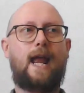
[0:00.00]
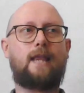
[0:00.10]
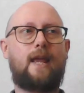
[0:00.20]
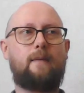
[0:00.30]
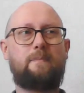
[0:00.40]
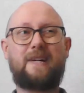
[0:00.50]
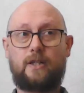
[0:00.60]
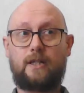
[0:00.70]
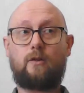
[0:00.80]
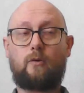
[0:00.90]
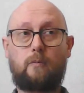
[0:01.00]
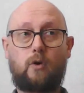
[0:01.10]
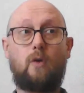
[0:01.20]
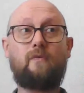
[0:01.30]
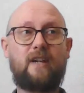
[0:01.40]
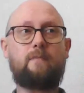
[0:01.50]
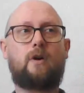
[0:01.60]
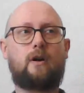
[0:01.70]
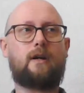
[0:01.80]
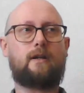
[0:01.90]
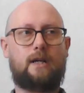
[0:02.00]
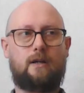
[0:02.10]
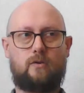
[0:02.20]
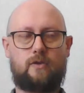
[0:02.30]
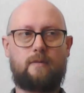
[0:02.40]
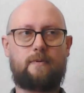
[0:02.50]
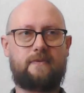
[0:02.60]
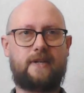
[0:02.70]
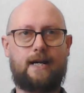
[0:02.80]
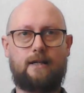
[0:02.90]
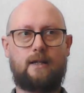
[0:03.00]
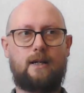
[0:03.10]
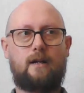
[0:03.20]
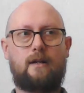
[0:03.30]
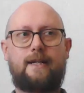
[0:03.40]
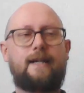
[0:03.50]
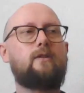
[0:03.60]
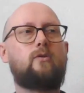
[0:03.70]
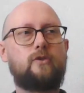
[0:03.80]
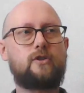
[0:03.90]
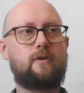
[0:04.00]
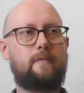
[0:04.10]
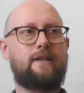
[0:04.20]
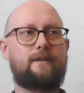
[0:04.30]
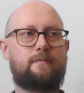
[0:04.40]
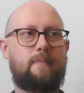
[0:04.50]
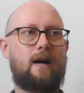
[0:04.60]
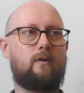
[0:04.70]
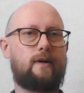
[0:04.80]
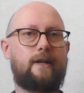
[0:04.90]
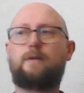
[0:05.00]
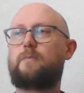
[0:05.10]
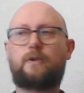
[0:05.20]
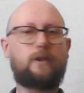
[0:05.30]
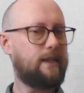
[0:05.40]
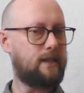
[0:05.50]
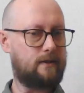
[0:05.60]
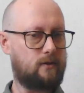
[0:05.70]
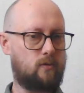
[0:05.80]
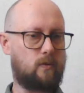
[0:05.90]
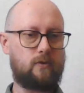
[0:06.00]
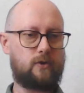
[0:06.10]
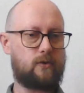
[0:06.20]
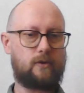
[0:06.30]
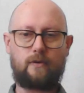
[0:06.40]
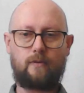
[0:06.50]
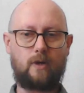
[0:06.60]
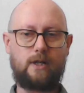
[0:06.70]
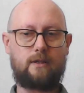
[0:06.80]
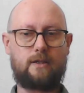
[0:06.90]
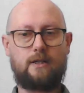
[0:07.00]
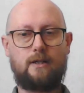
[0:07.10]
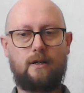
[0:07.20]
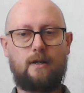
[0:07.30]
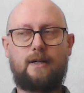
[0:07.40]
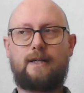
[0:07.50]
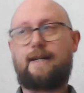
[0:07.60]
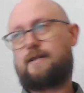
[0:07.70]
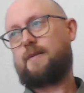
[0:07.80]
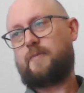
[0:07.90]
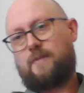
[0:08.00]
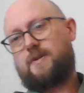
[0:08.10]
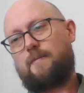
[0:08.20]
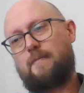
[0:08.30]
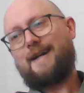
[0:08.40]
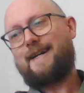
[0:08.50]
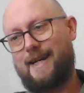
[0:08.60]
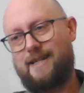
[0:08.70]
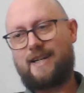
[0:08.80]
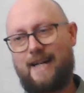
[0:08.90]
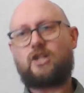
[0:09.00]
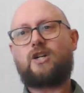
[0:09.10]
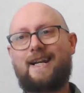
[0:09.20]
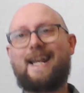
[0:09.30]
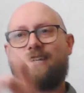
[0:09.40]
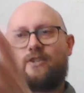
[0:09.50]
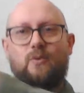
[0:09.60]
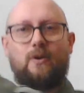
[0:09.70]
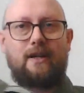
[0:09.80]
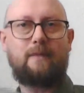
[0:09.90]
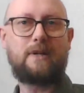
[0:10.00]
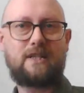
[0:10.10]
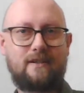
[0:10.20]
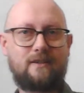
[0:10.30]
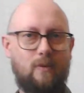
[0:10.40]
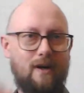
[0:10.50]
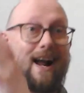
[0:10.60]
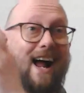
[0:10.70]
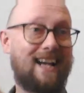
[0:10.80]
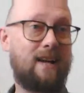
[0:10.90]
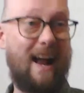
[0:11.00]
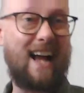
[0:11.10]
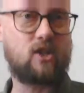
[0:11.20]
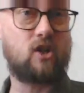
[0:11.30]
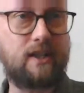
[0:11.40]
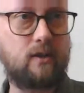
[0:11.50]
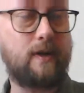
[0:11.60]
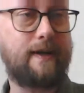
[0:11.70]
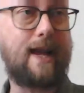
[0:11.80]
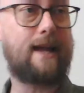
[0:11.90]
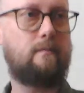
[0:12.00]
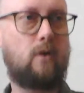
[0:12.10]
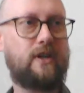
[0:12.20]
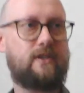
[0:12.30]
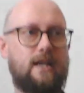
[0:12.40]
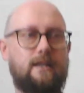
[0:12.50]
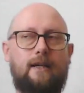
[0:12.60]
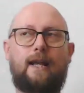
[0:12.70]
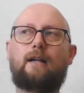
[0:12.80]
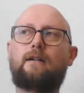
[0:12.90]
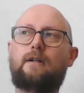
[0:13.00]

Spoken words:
and building your own content marketing on top of that, it holds tremendous power, and that will lead into all certain ways. And yeah, sometimes in my case, it actually led to a business where I am actually doing that and monetizing that.